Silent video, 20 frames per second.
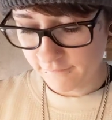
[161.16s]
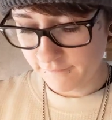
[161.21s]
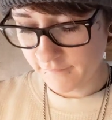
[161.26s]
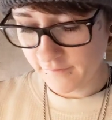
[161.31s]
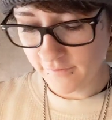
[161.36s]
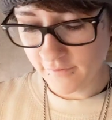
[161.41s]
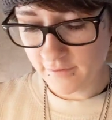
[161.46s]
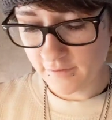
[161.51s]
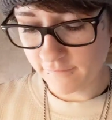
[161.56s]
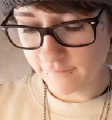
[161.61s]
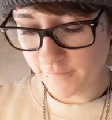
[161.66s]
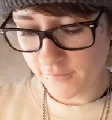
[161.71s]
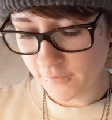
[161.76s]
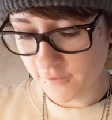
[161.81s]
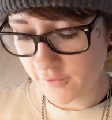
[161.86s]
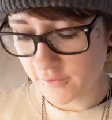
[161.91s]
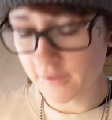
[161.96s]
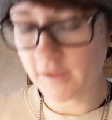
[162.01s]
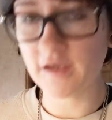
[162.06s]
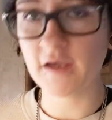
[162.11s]
I feel like if you're
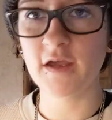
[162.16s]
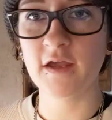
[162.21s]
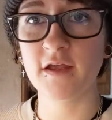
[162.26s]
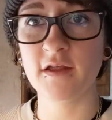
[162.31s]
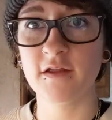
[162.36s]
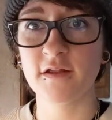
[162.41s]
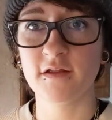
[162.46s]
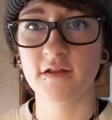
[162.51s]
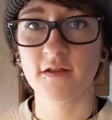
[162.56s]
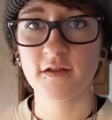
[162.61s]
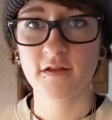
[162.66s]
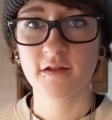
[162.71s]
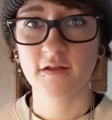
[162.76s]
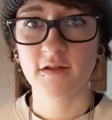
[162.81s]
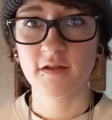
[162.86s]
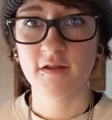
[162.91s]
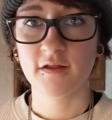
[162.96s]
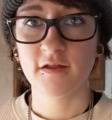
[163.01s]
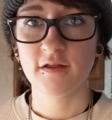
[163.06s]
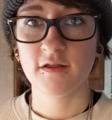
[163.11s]
cooking it
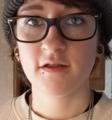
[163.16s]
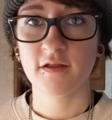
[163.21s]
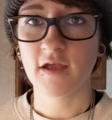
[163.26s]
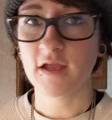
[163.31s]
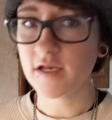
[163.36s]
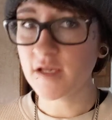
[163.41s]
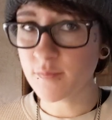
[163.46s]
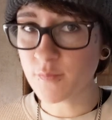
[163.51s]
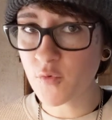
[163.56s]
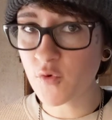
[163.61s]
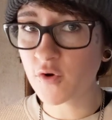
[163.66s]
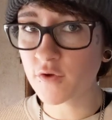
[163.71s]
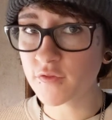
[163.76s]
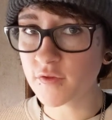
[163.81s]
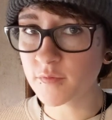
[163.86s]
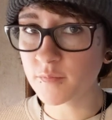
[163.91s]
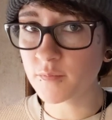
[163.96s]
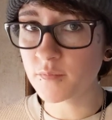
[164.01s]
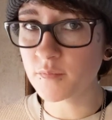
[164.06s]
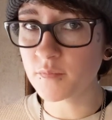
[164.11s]
any more
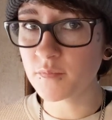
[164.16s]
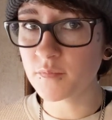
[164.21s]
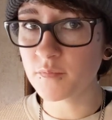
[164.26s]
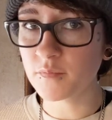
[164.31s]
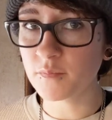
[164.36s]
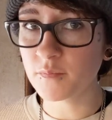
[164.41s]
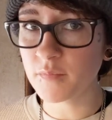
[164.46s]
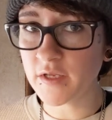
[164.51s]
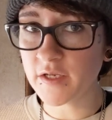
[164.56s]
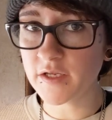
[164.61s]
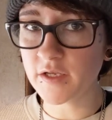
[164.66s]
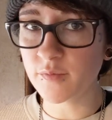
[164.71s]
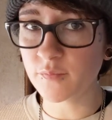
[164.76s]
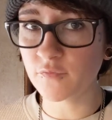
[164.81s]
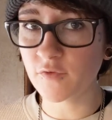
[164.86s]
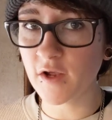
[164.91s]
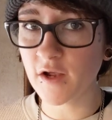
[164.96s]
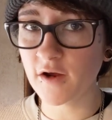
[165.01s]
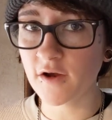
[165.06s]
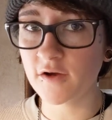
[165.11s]
than
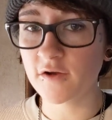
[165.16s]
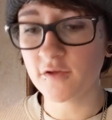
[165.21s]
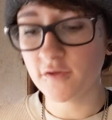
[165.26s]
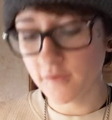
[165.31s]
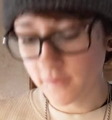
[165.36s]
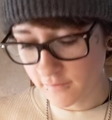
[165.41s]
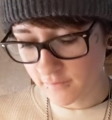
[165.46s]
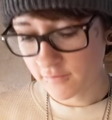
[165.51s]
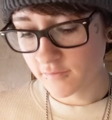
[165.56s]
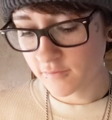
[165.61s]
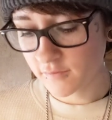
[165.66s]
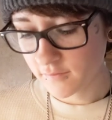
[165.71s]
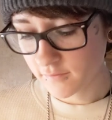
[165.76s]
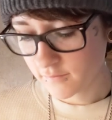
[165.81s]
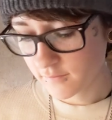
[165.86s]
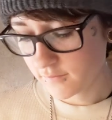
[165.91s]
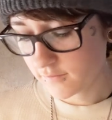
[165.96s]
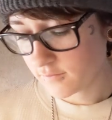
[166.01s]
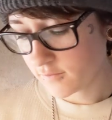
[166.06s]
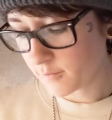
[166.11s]
medium rare,
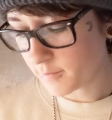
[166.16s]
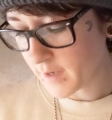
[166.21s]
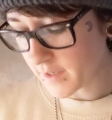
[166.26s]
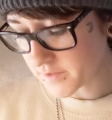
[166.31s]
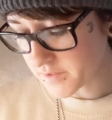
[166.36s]
you're